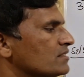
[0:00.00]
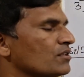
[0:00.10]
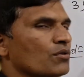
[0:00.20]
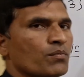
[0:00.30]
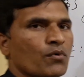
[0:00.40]

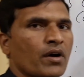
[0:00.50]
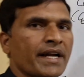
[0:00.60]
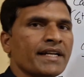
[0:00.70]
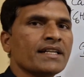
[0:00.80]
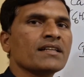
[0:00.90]

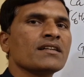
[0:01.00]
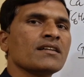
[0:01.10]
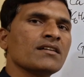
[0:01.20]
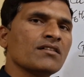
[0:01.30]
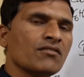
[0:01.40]

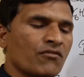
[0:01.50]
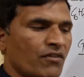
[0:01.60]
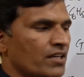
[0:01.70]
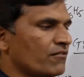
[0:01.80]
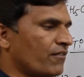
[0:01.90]

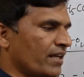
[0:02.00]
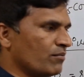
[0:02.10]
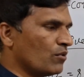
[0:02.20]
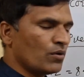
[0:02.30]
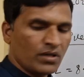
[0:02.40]

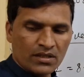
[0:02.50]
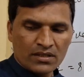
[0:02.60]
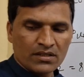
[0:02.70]
0.15 mole.